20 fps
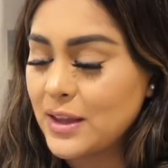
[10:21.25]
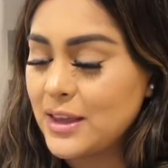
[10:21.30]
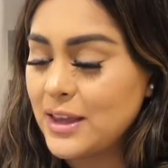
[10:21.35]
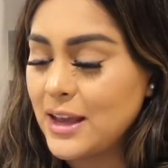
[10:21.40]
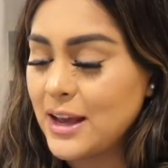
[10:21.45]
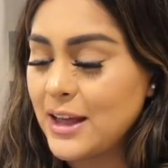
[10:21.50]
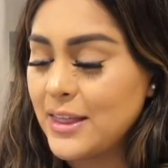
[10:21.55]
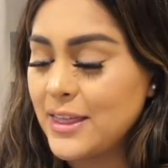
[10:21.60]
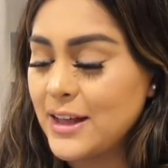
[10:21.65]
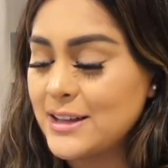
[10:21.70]

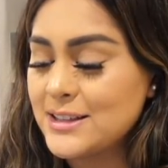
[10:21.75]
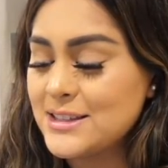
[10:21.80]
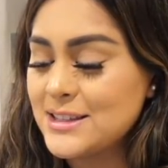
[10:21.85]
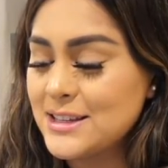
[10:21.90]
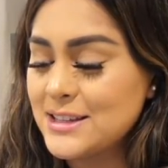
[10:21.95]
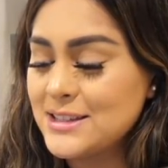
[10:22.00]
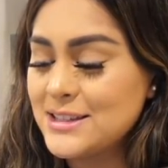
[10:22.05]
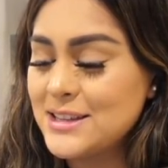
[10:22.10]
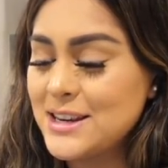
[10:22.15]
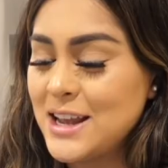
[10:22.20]
yeah, that's
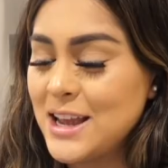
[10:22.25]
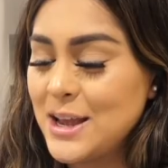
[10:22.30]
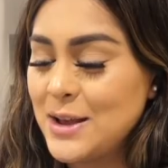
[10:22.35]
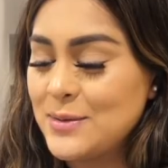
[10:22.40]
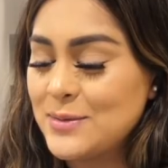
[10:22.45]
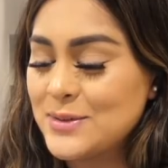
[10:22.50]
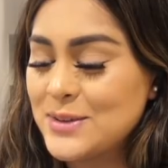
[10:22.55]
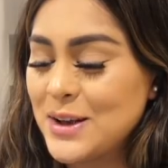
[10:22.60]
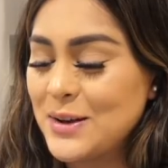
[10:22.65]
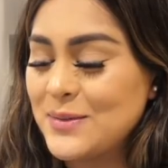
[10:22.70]
his
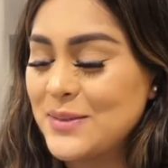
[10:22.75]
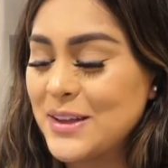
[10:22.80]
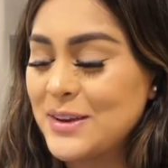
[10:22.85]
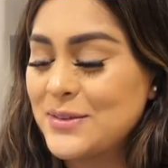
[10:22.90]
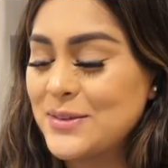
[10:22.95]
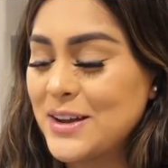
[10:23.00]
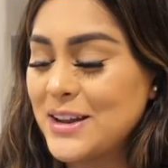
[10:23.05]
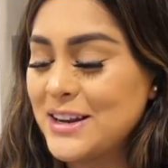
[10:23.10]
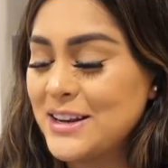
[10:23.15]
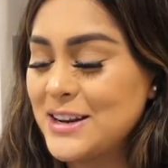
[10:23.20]
name. So I'm
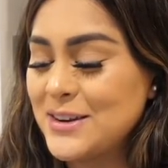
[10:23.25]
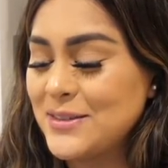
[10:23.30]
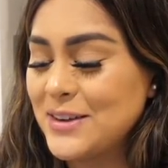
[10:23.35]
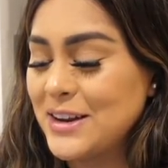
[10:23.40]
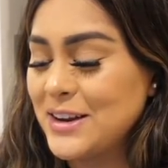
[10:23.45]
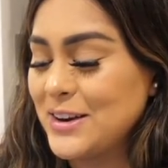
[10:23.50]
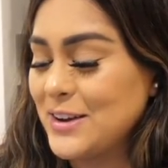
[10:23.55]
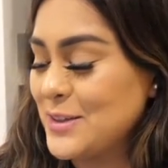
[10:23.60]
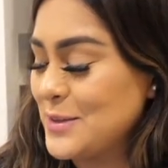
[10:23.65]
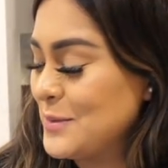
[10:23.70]
like writing it
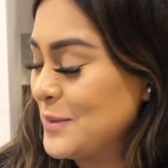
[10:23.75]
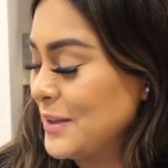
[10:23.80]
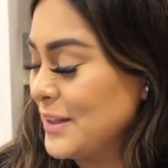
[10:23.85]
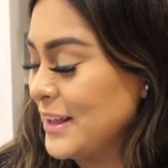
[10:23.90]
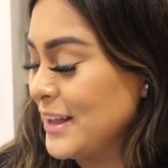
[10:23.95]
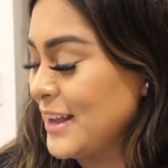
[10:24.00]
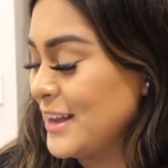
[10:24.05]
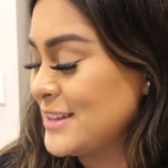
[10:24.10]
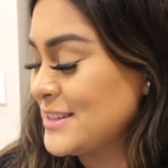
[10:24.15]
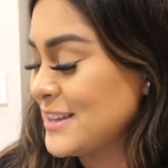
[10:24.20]
right here on the
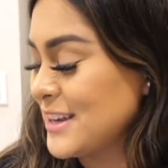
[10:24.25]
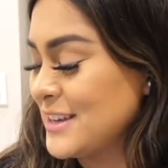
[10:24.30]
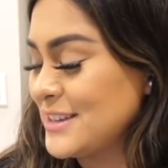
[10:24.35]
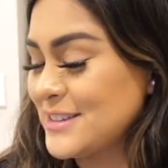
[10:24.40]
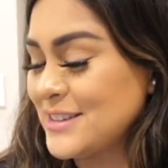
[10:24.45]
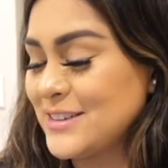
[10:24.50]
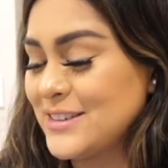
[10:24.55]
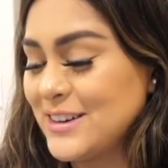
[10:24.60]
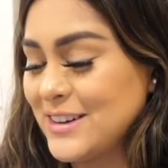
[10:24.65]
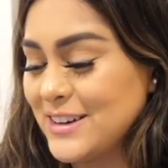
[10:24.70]
belly cast,
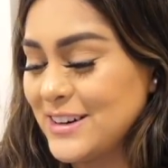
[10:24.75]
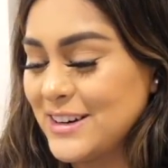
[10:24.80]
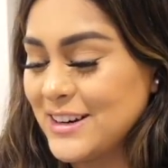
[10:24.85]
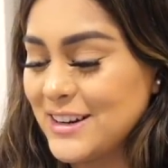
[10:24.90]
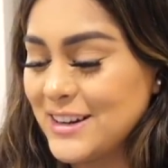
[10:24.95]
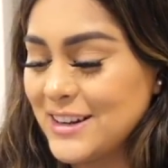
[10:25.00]
guys. Hold on.